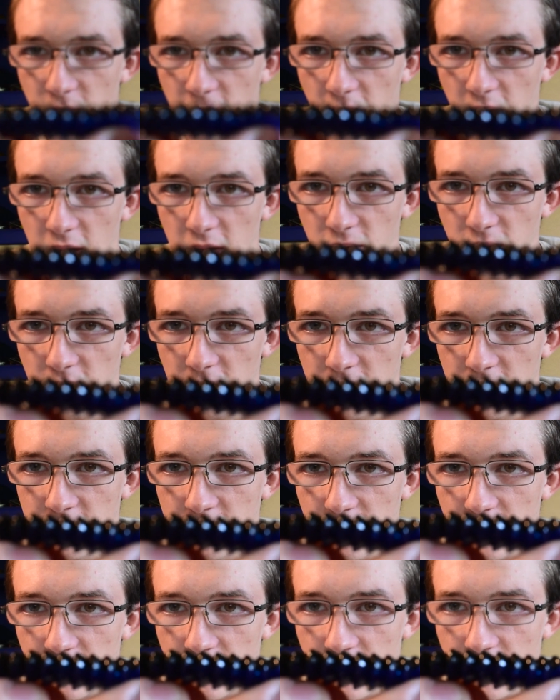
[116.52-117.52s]

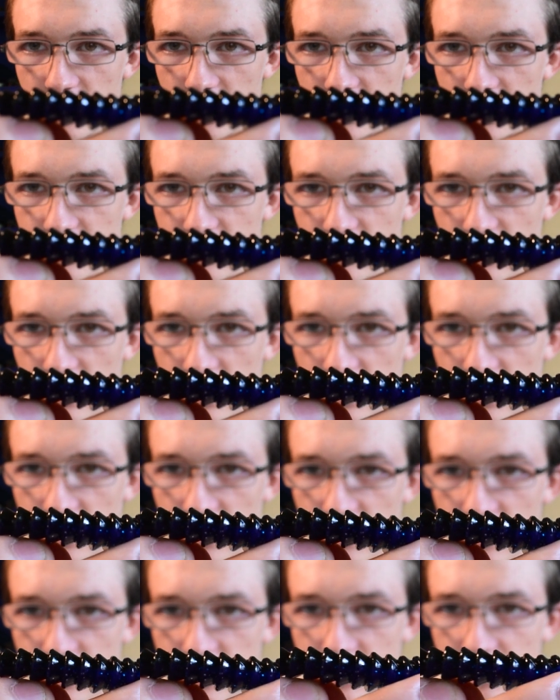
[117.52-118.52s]
Anyways, this right
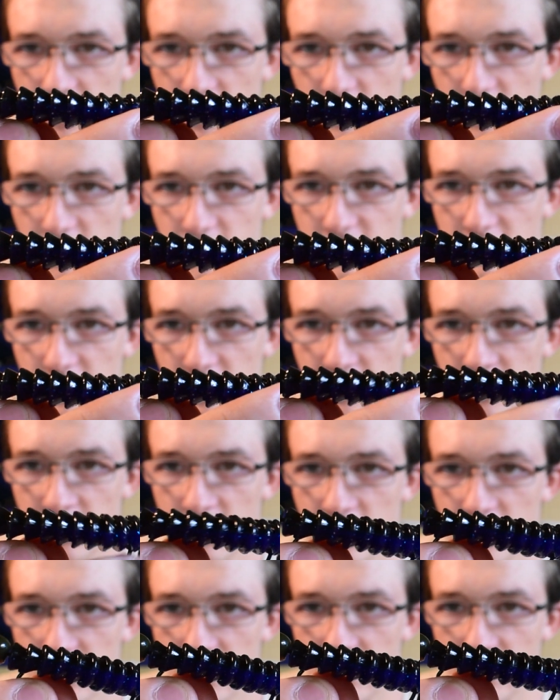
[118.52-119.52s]
here is, oh, there we go.
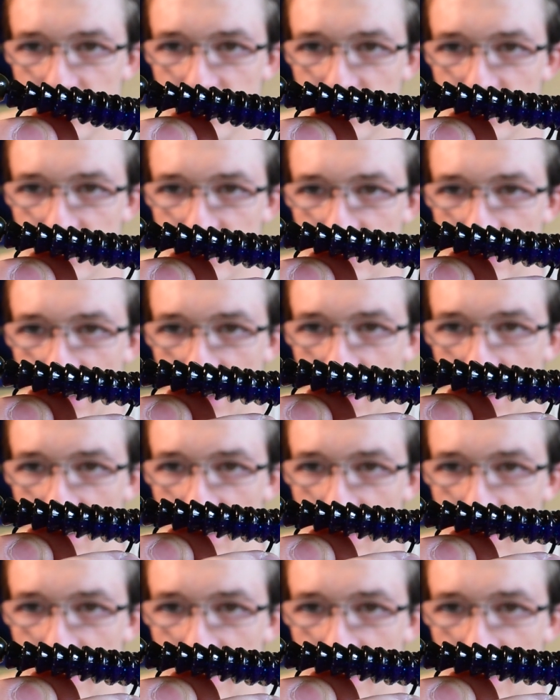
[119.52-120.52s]
This is an
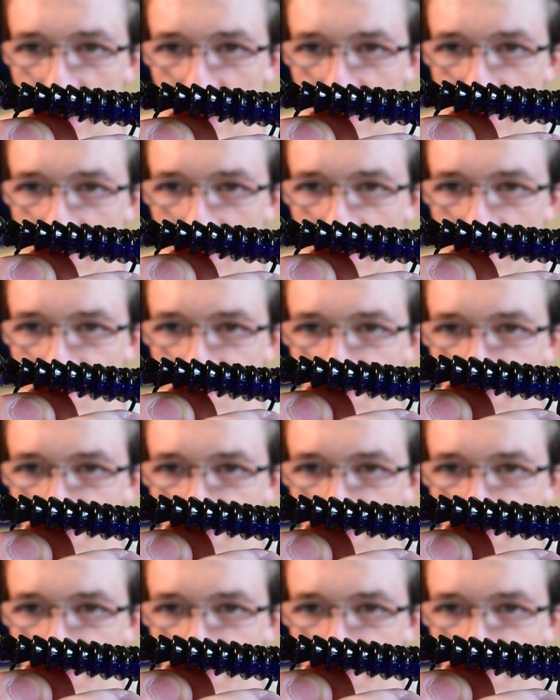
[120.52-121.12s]
ugly otter.